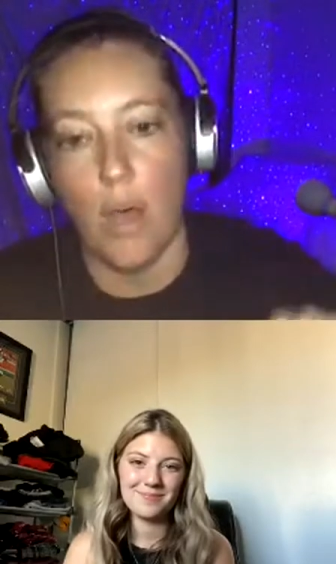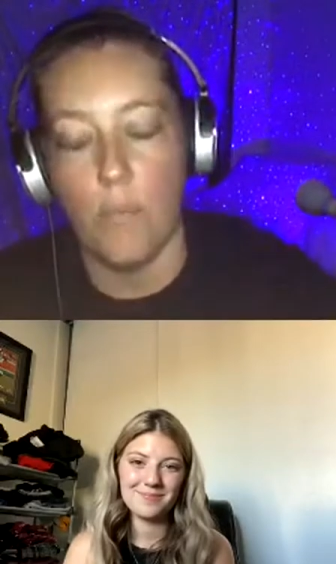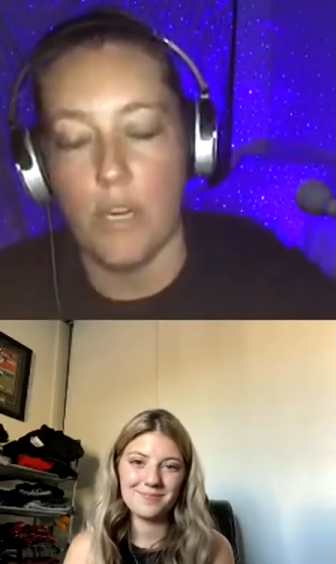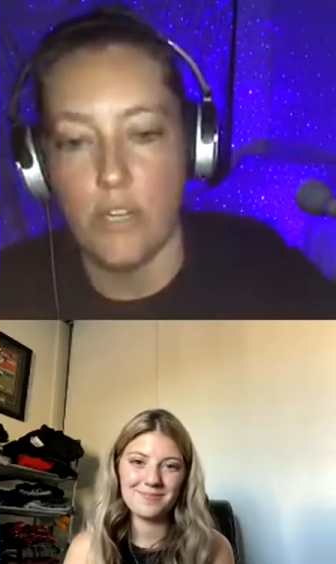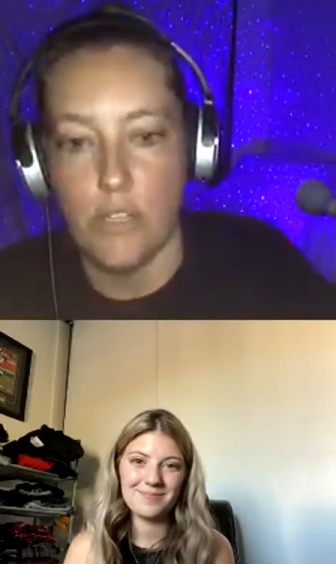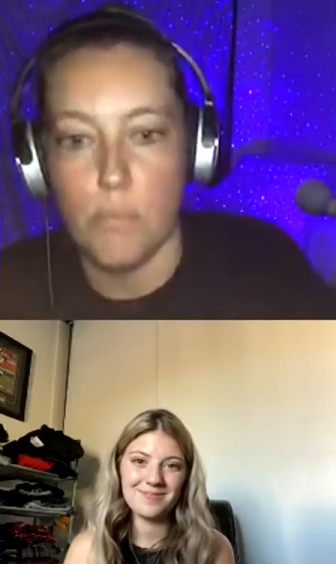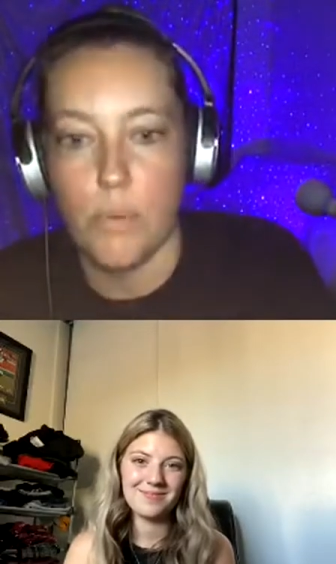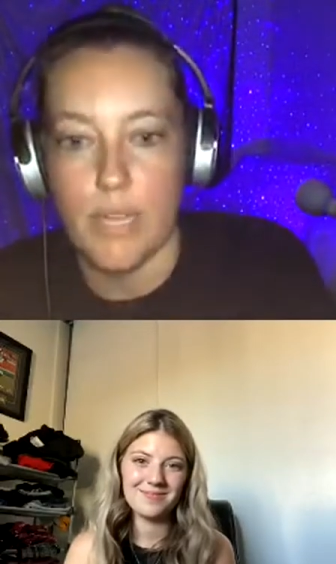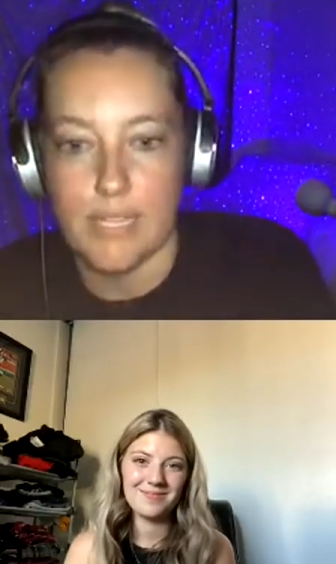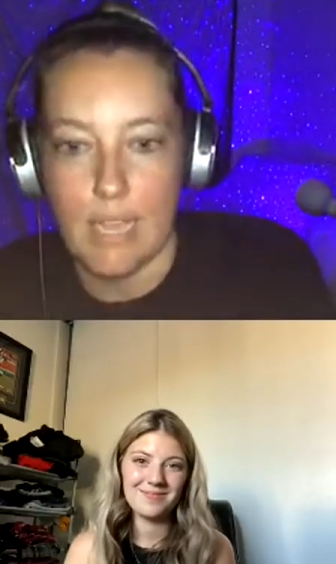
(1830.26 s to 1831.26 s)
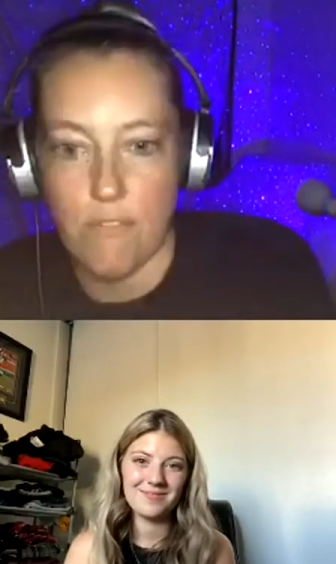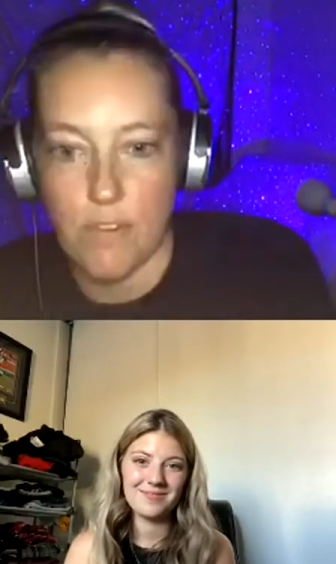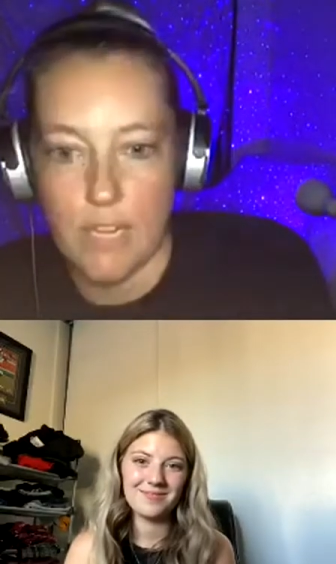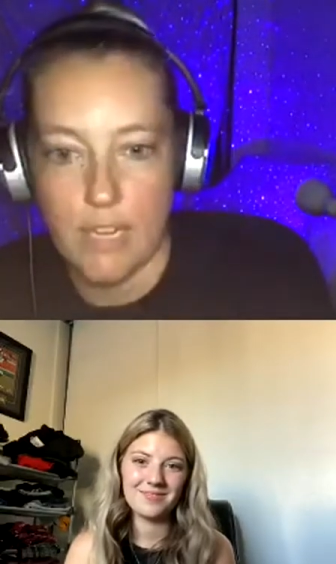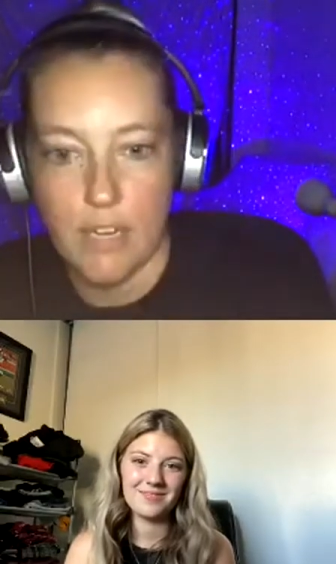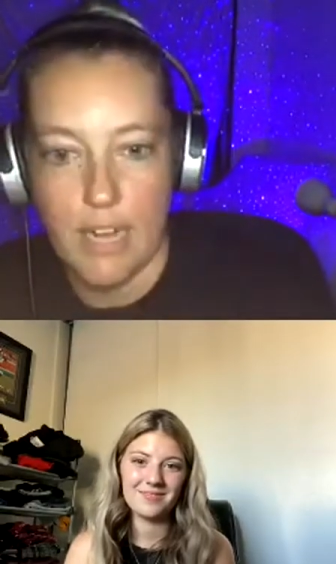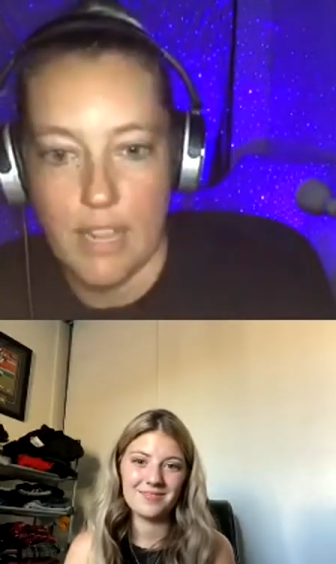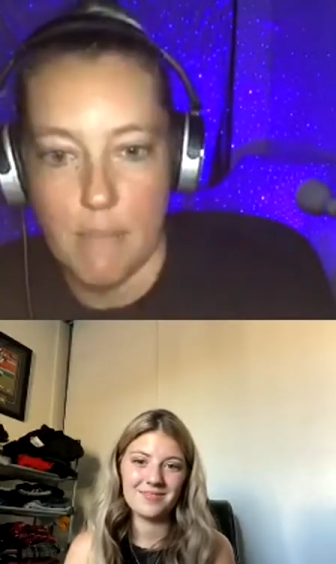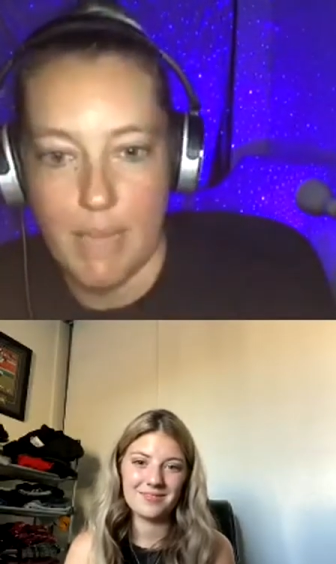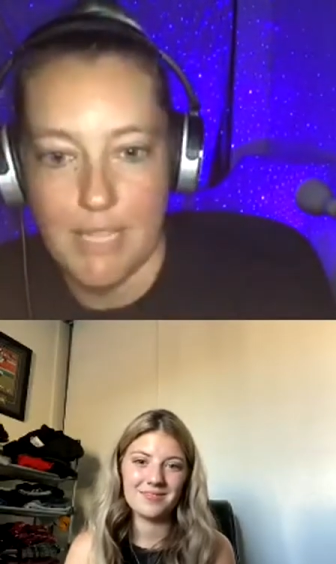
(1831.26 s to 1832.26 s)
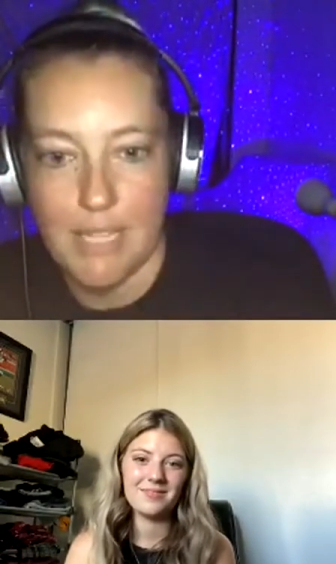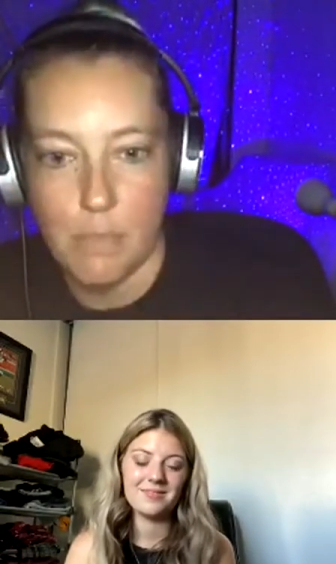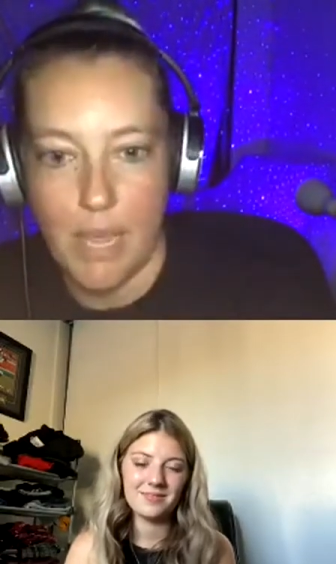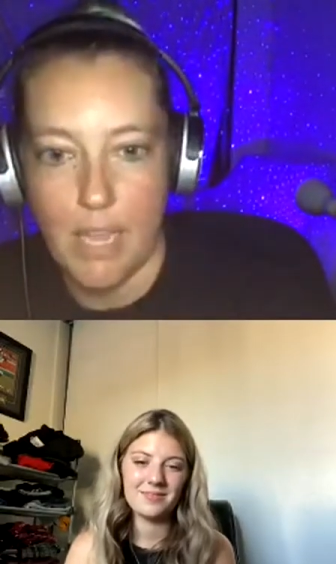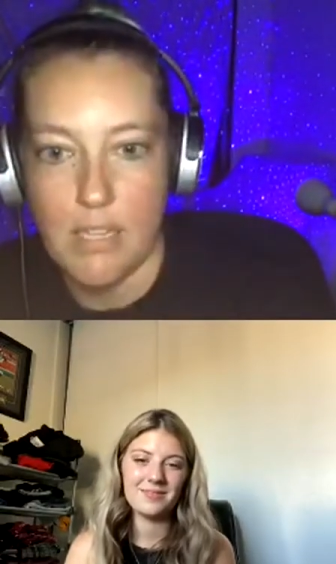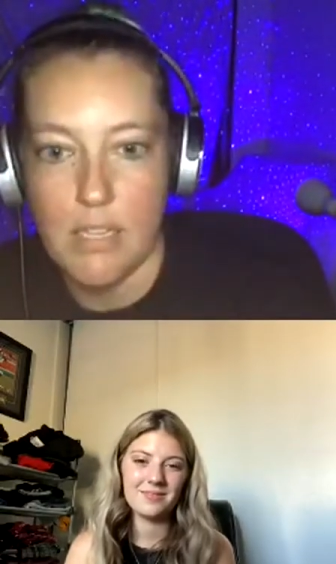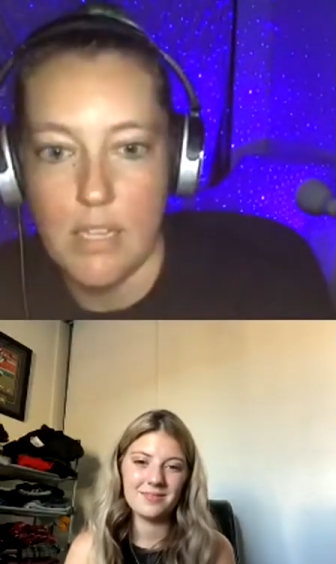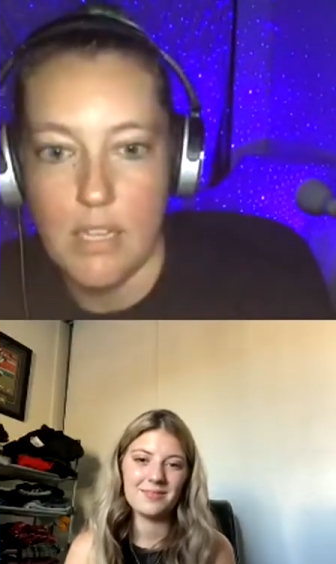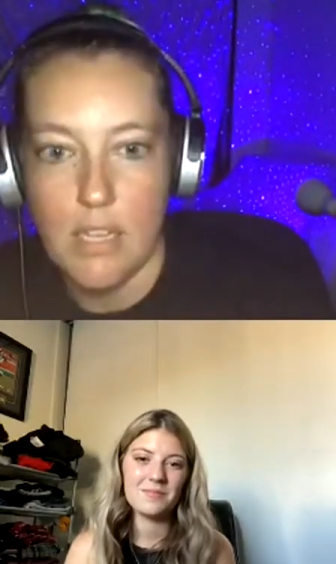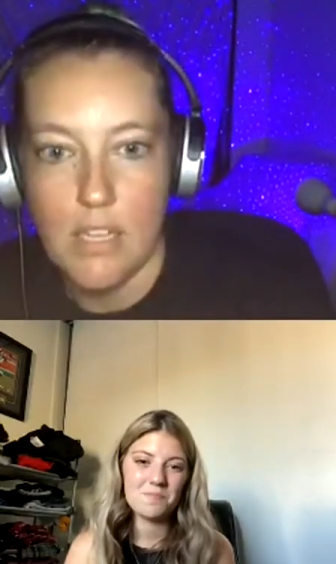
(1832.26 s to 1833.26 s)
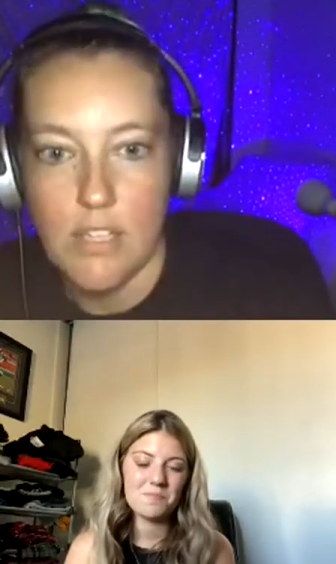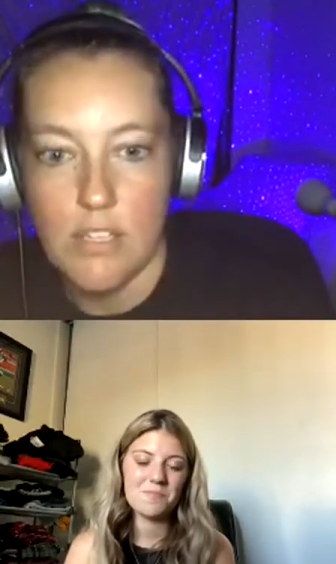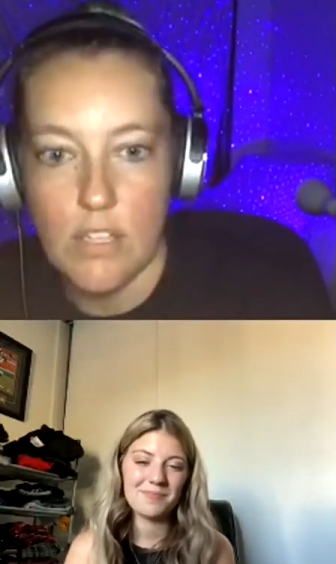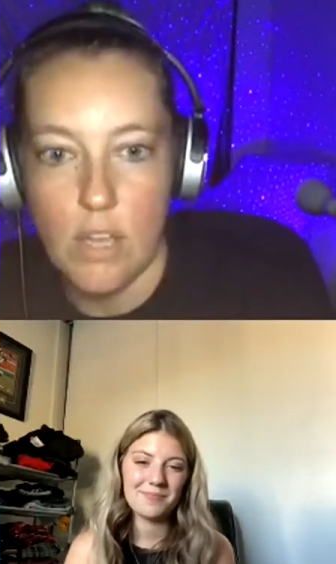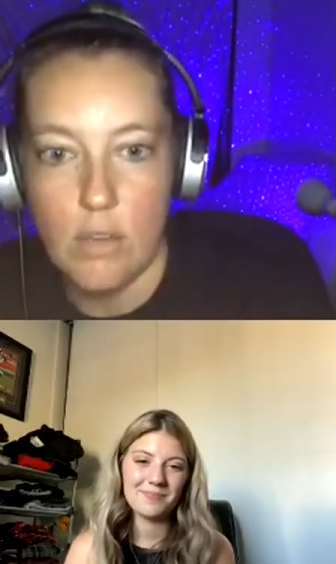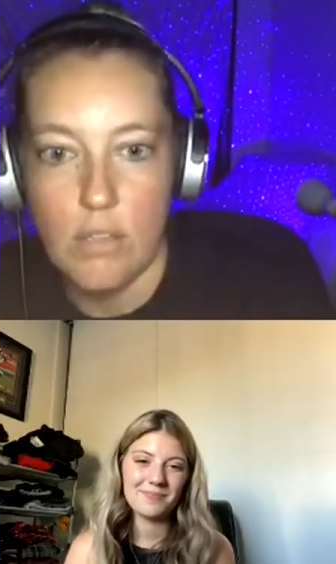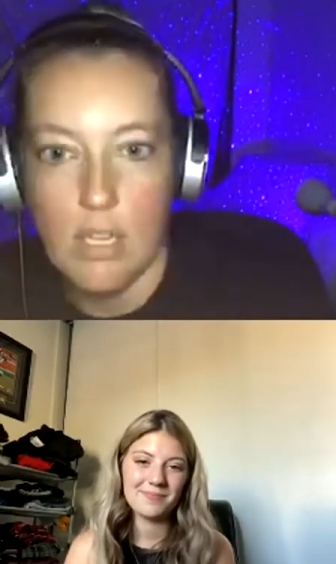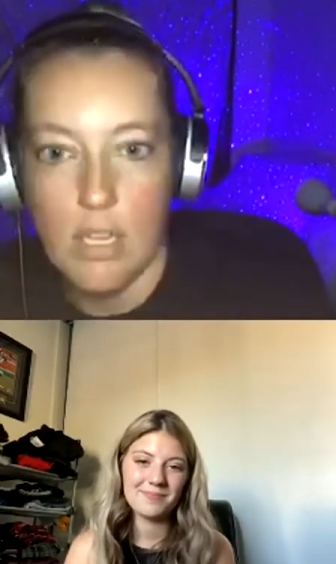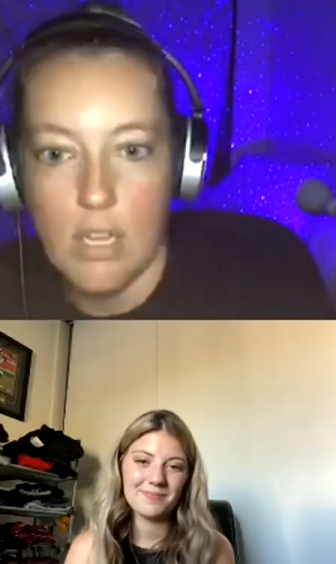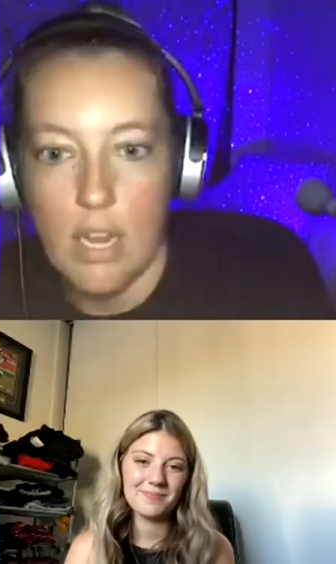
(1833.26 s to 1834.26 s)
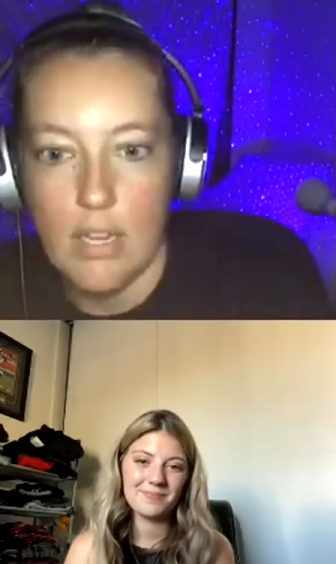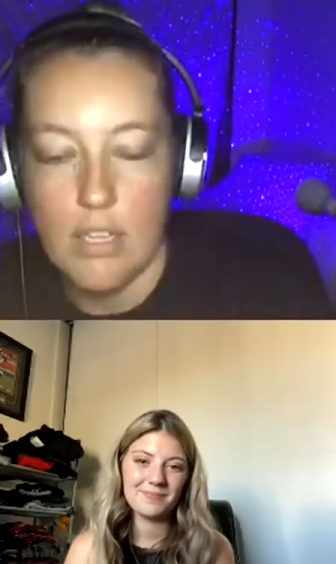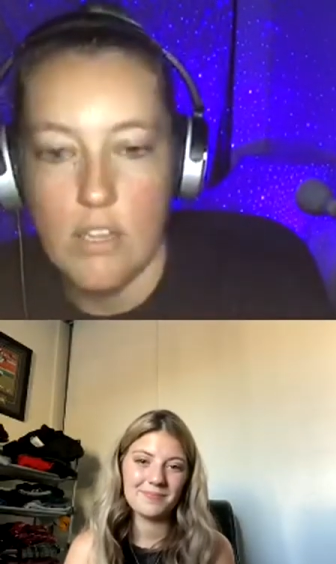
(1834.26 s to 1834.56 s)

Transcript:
Speaker 1: or 2 boys every year in the Macy's band. So you